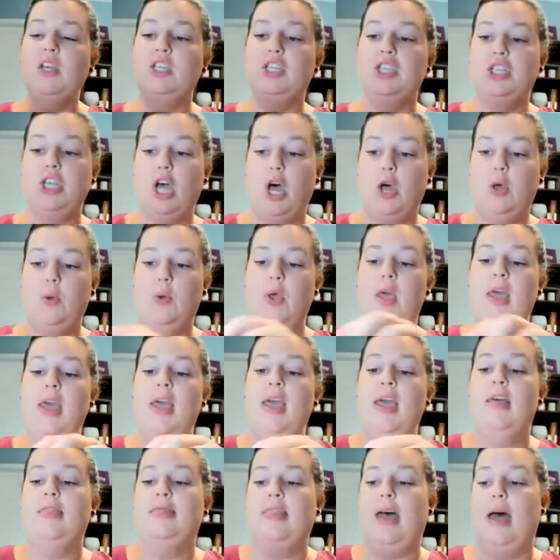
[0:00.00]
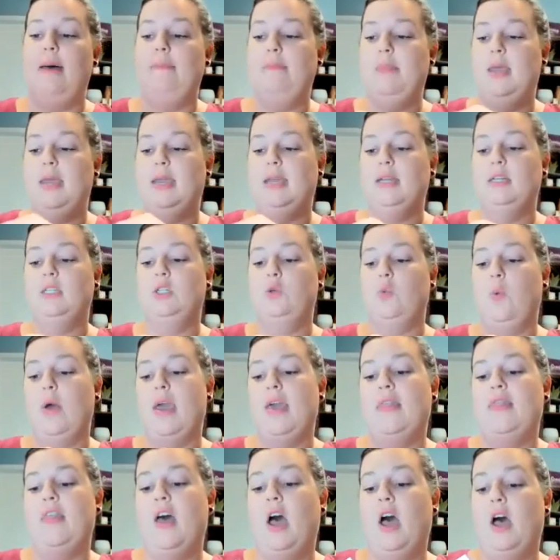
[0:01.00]
So that means
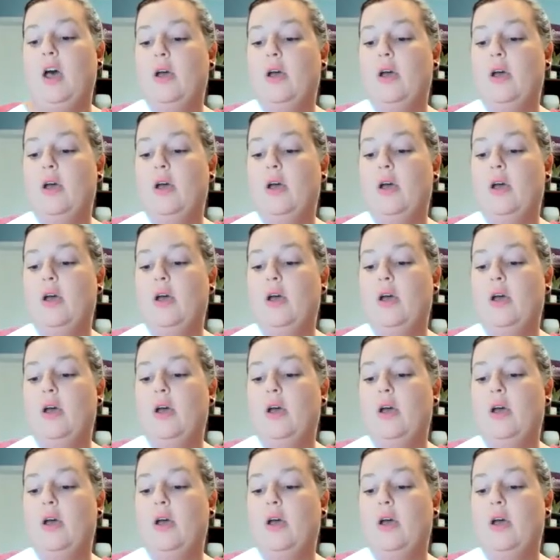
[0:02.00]
when the